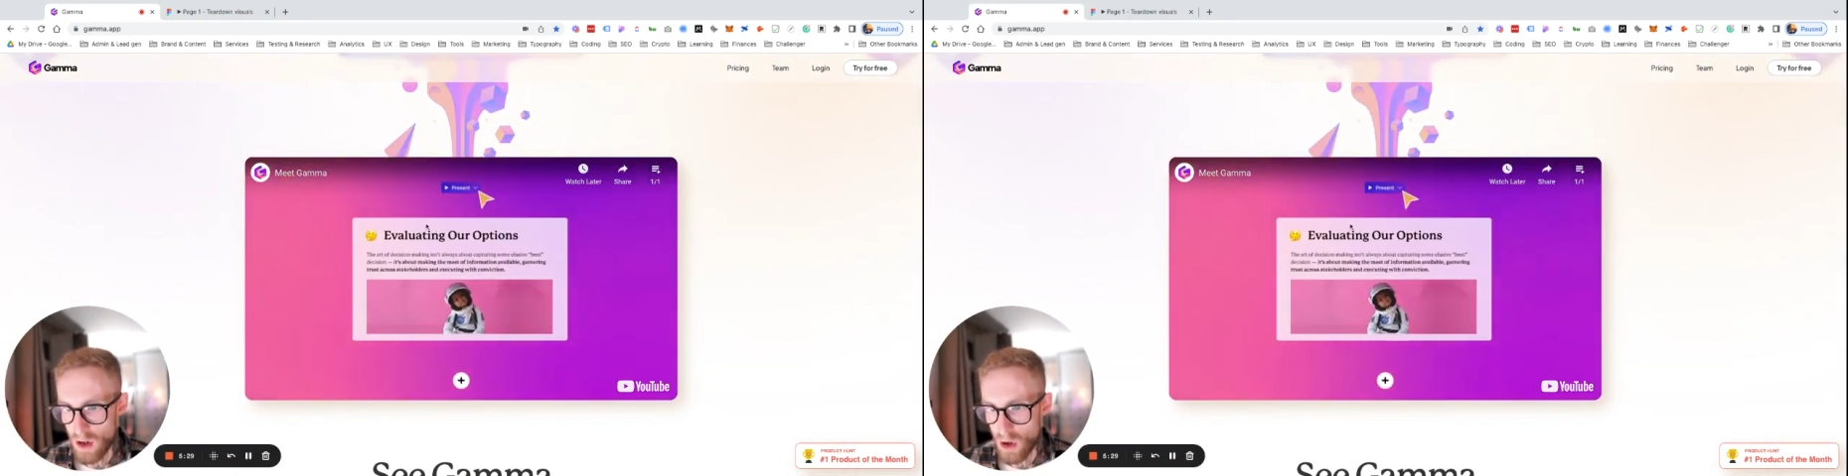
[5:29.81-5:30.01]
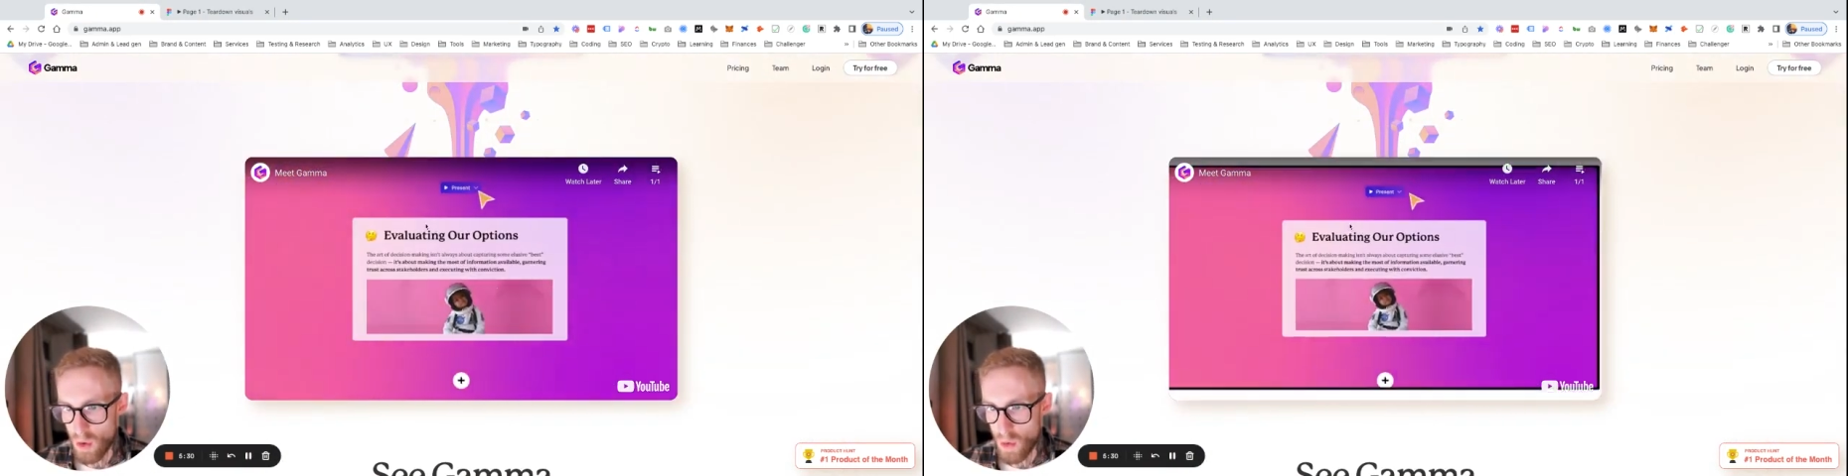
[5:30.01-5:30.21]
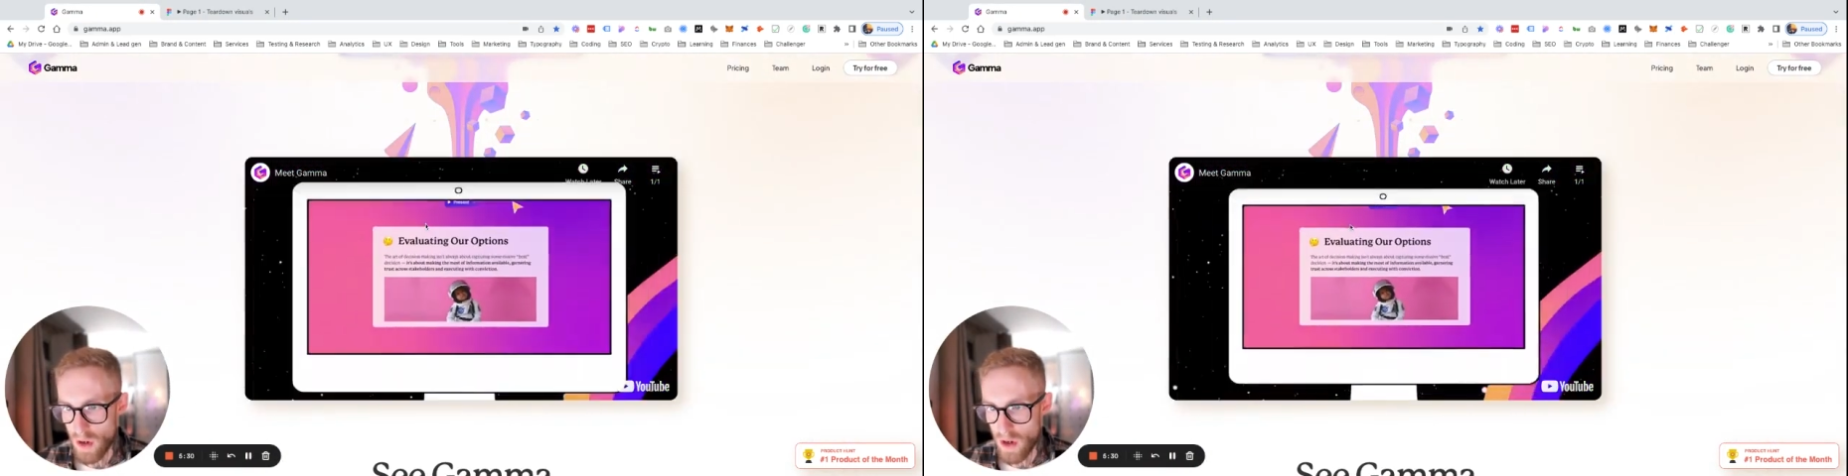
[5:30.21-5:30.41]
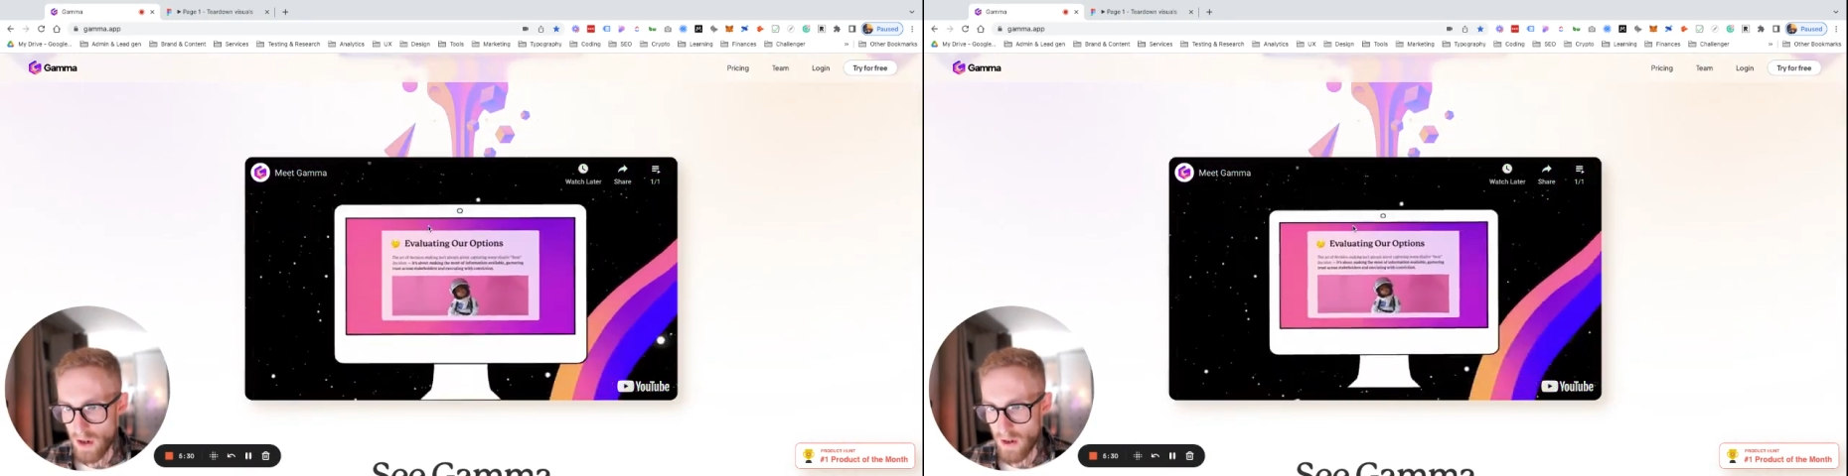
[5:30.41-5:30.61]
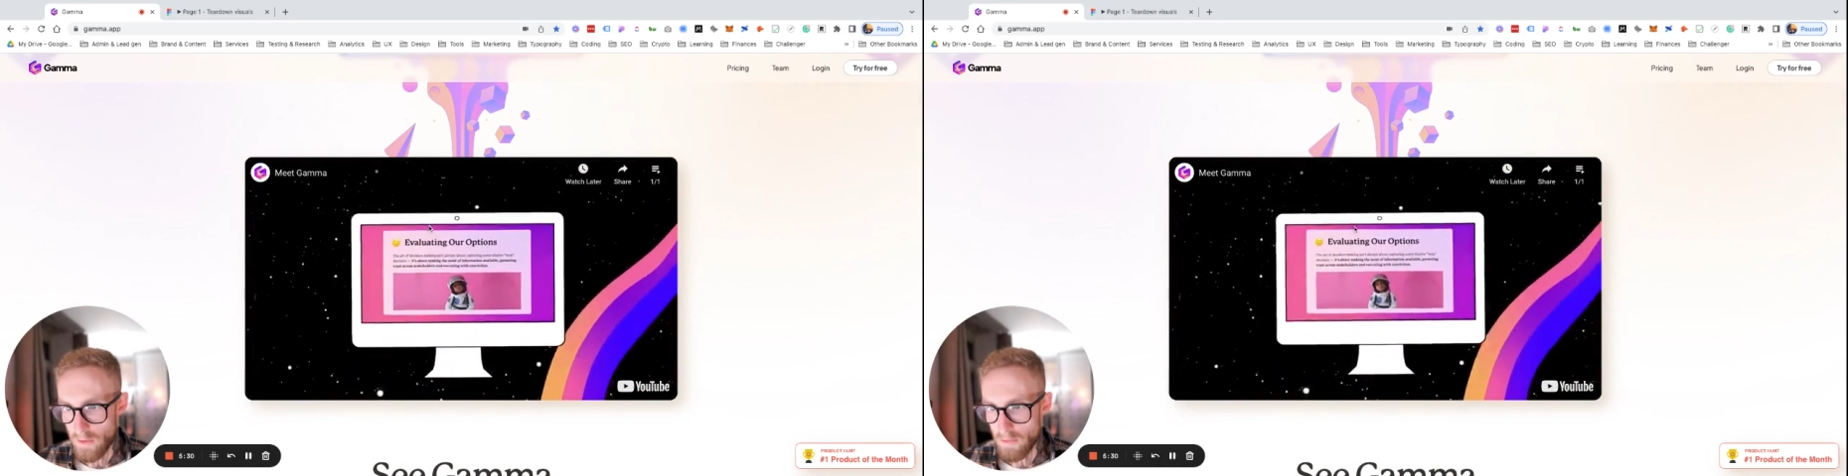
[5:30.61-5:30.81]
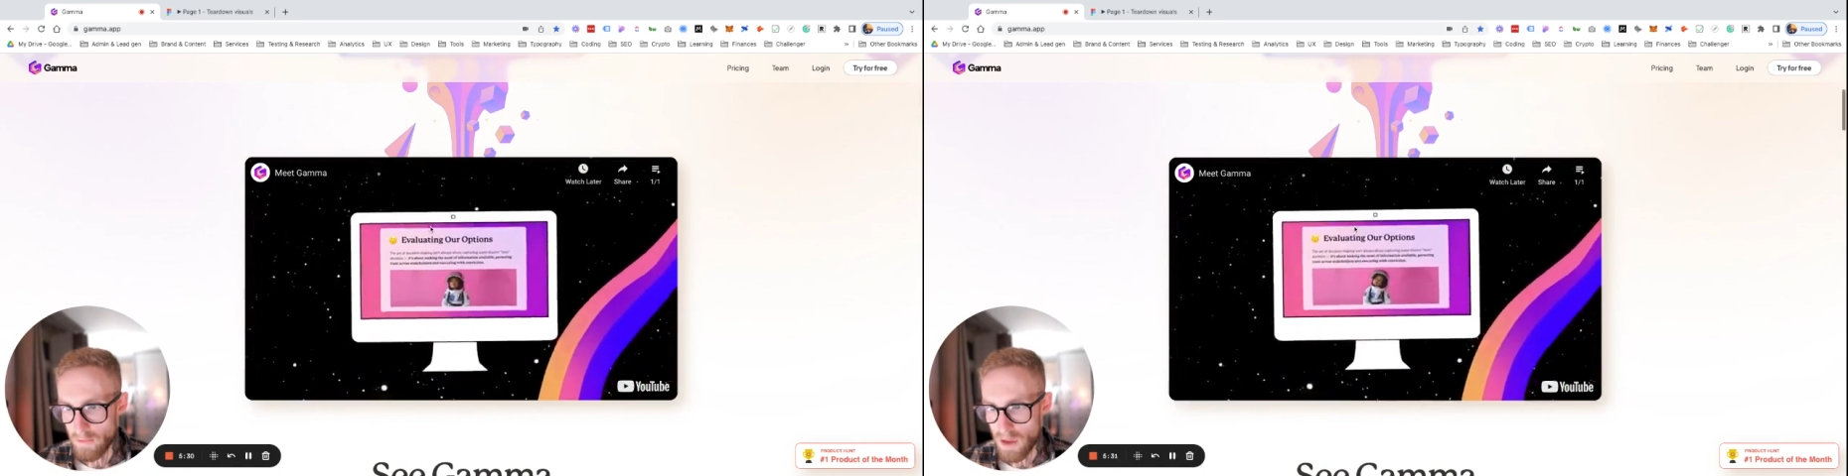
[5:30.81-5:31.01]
though it